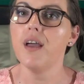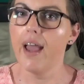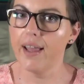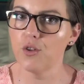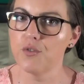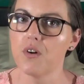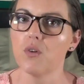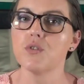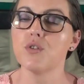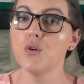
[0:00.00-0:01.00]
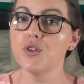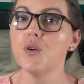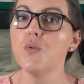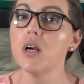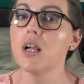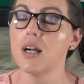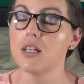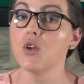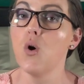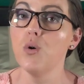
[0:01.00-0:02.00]
End of quote. Social
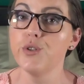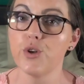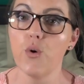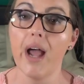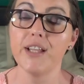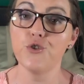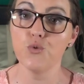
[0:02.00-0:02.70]
workers also had